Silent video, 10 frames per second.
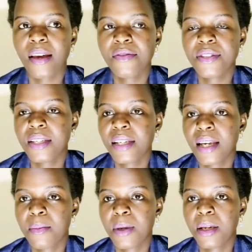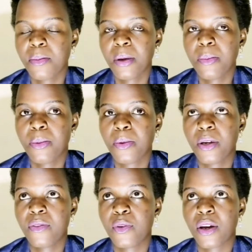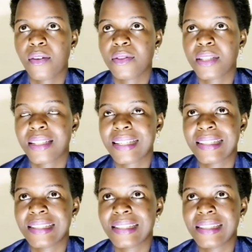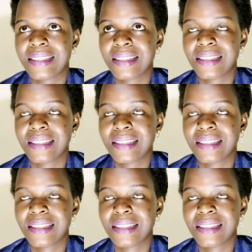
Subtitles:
I've seen here many people, if you have certain